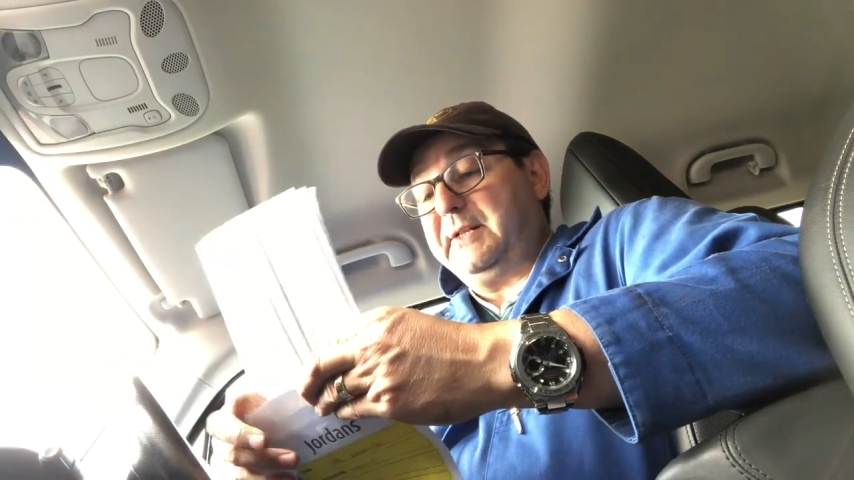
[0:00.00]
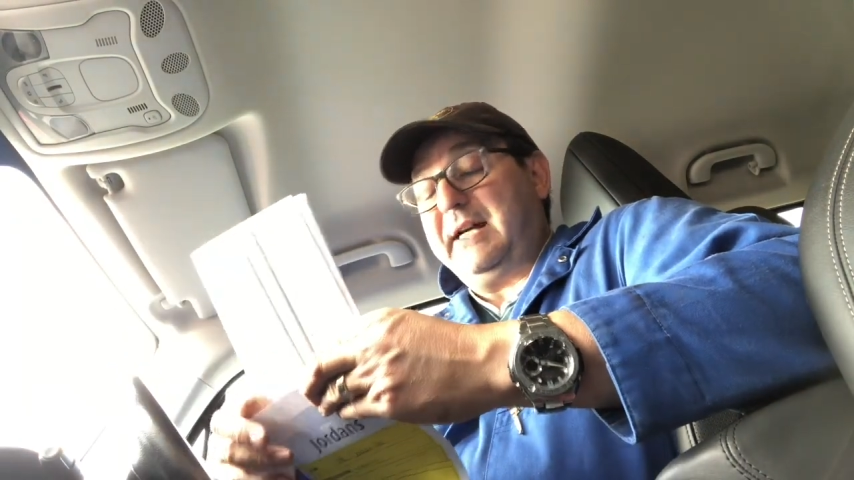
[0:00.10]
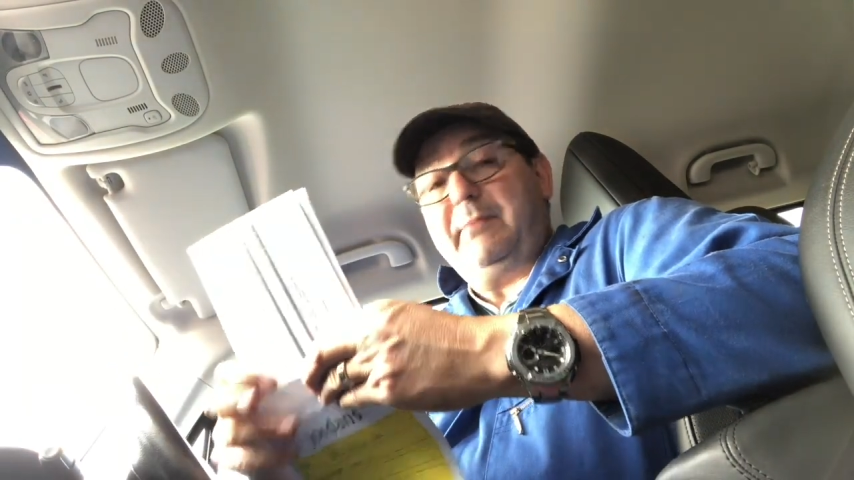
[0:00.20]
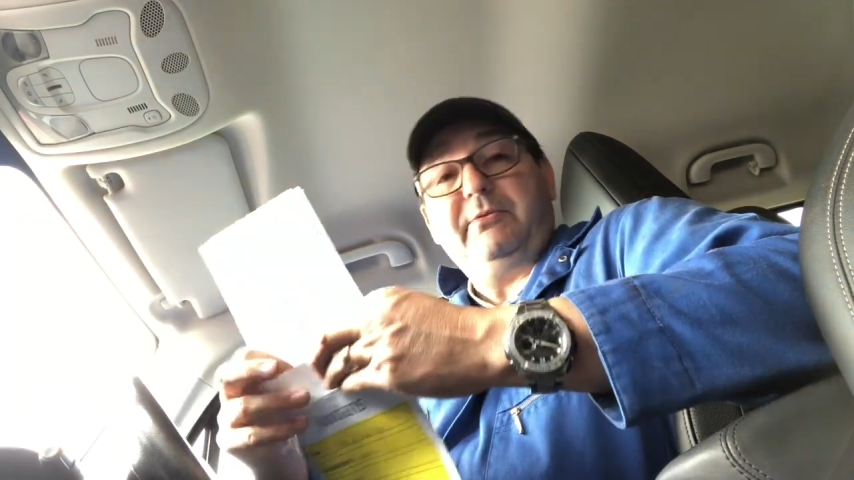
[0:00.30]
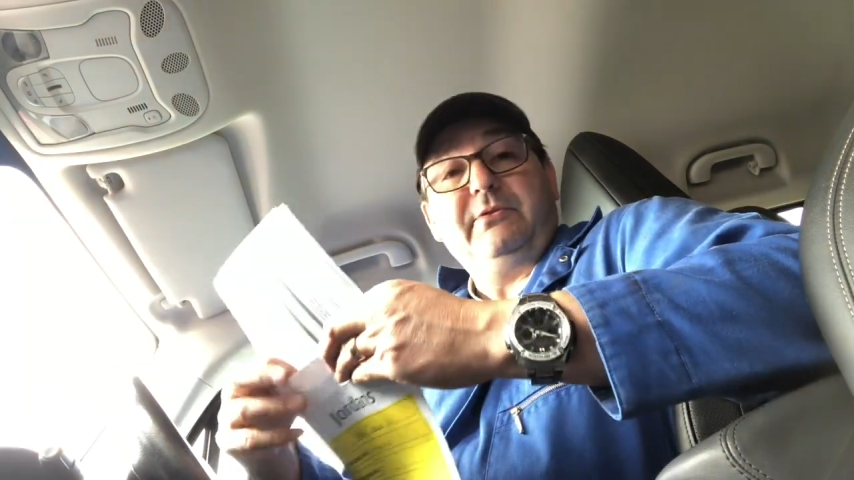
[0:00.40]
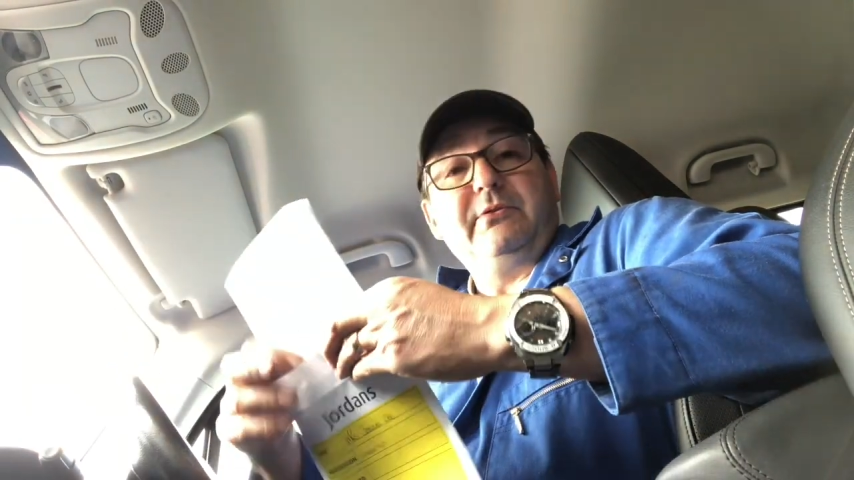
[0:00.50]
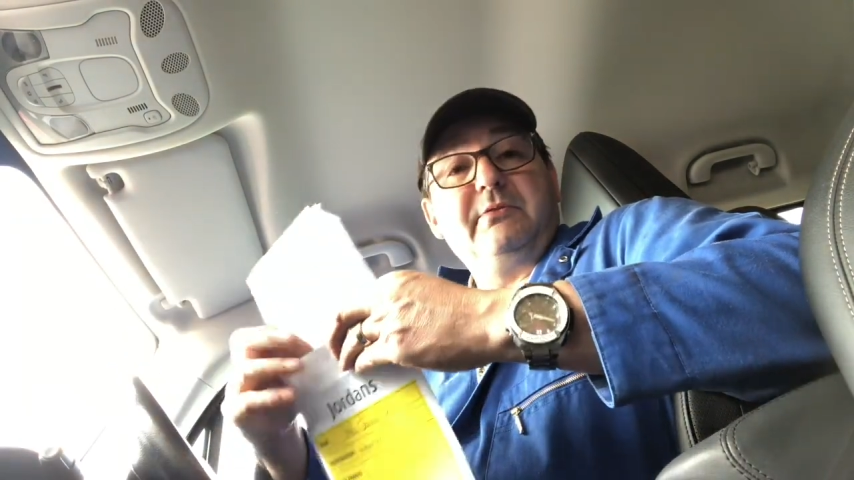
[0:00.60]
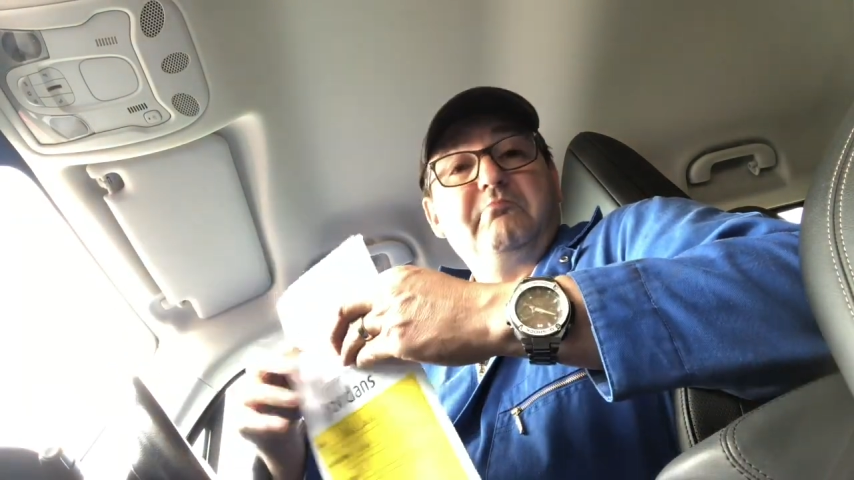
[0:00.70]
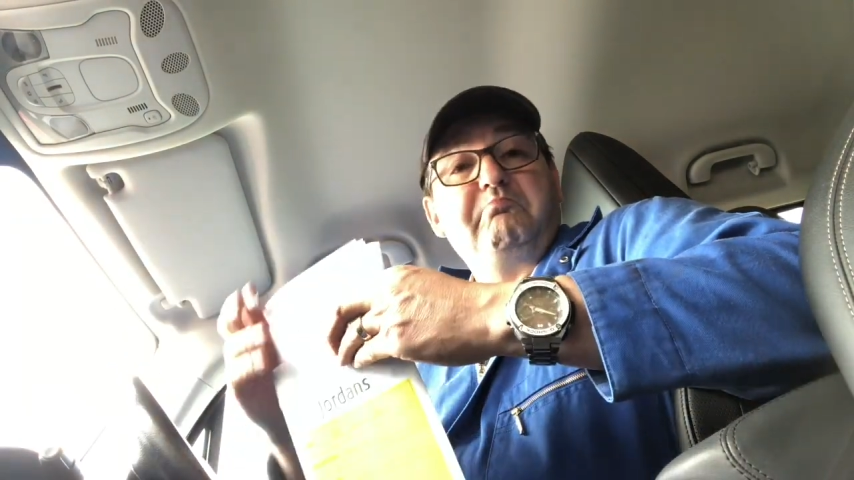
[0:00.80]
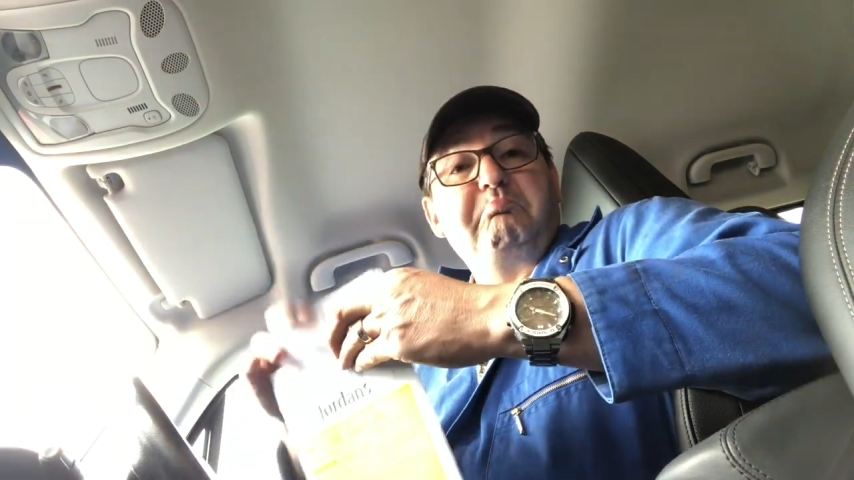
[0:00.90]
happened.
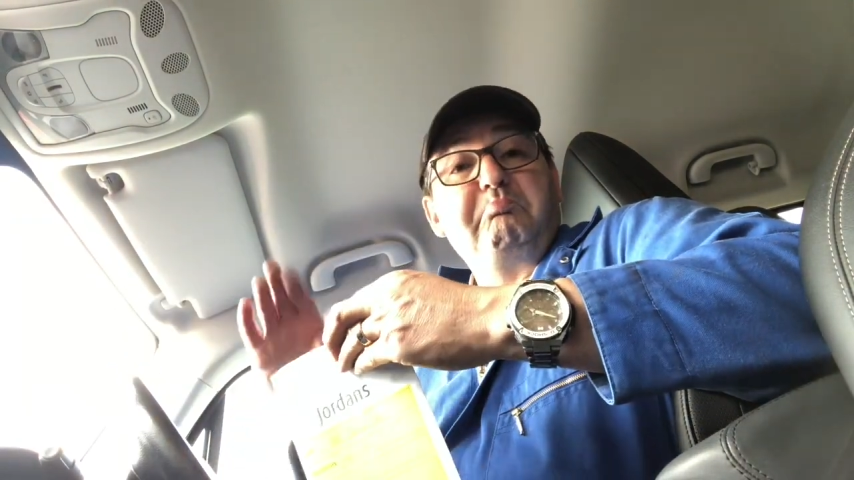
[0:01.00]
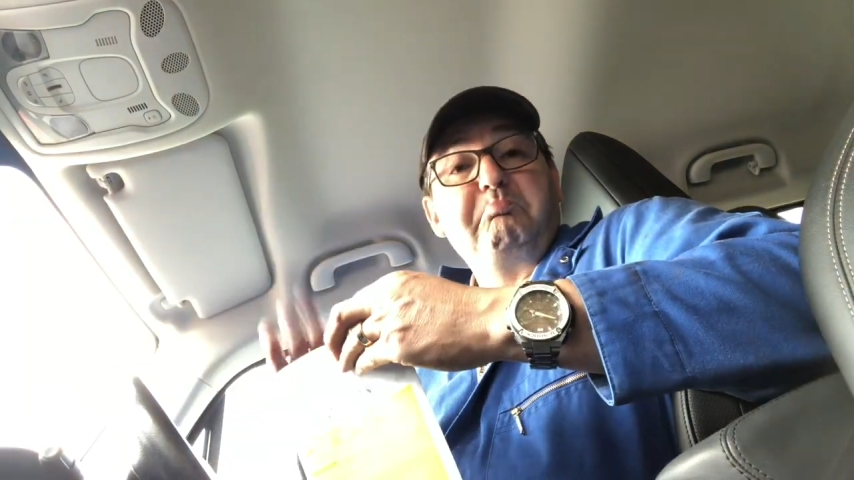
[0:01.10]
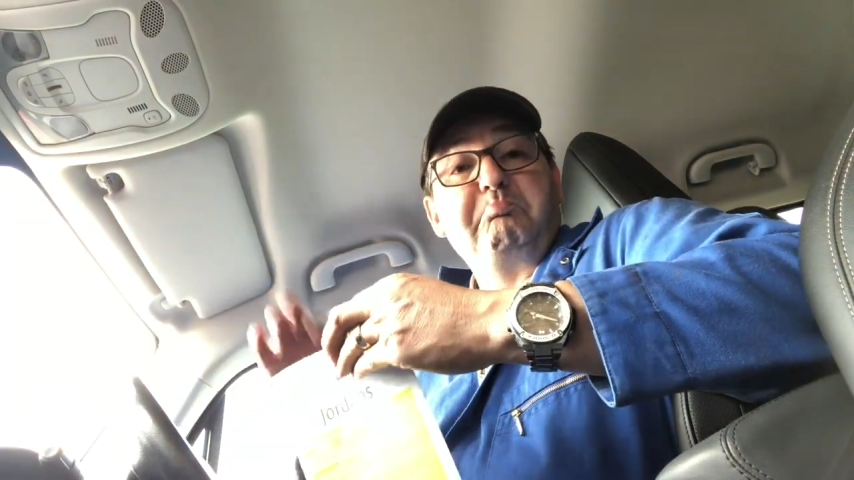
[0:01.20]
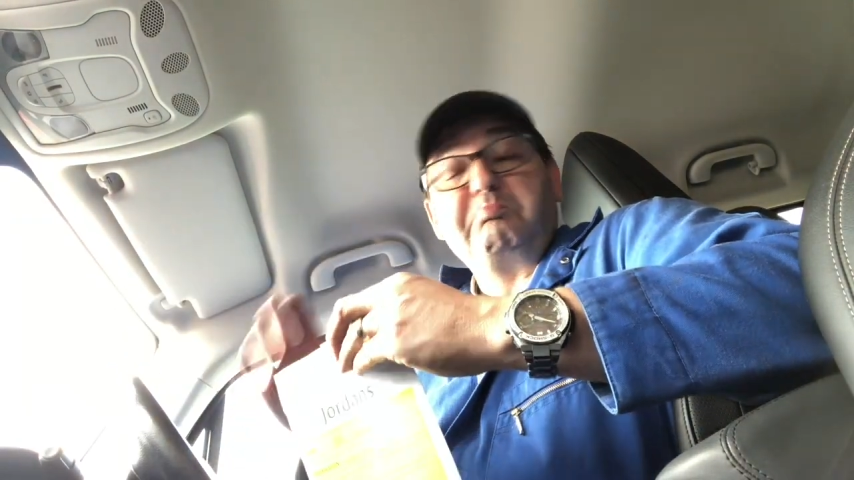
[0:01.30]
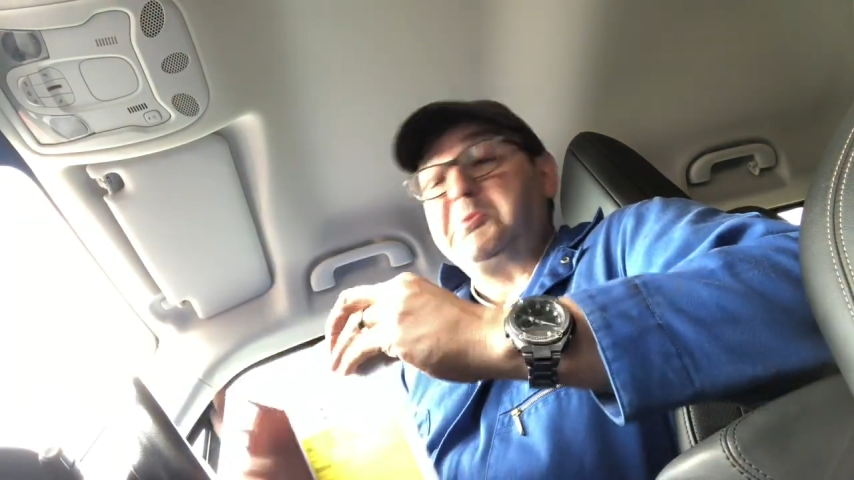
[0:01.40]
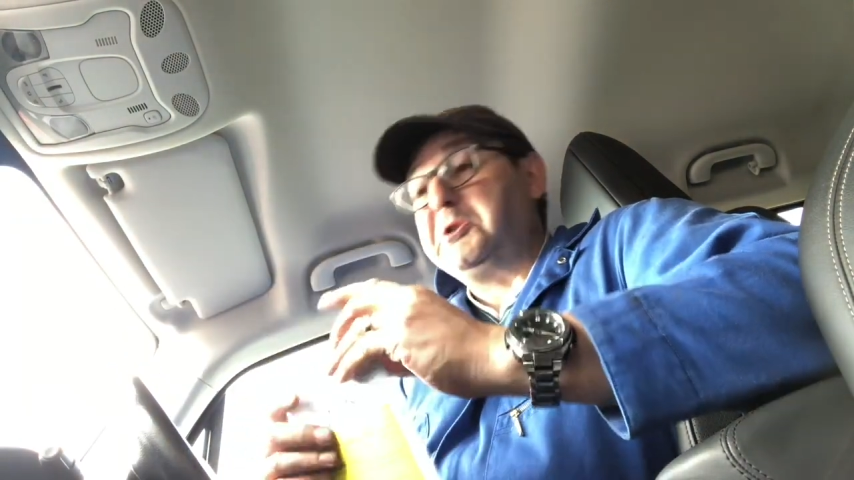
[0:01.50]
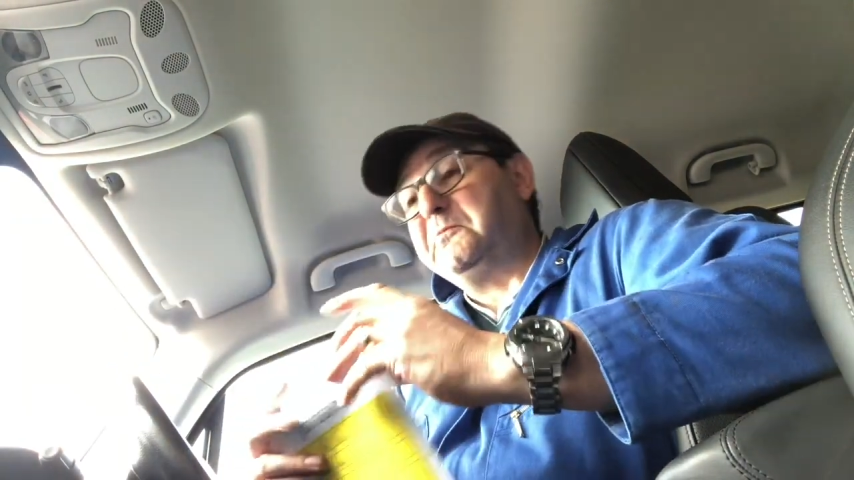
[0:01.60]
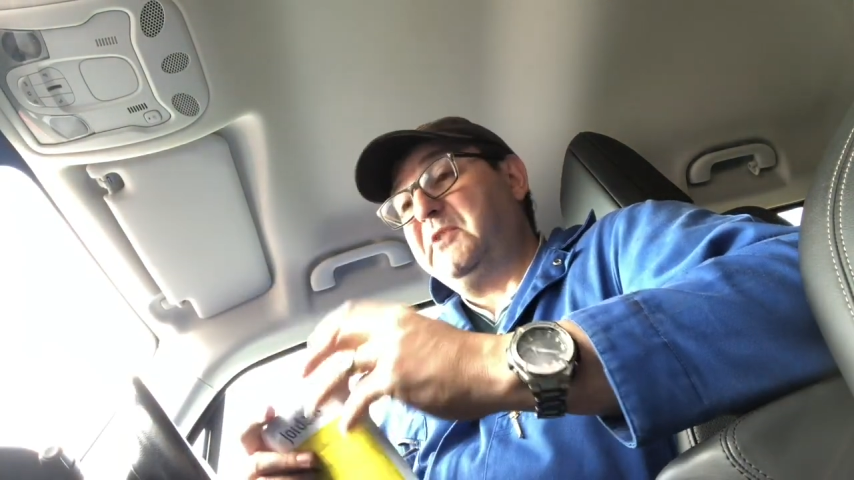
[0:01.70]
I'm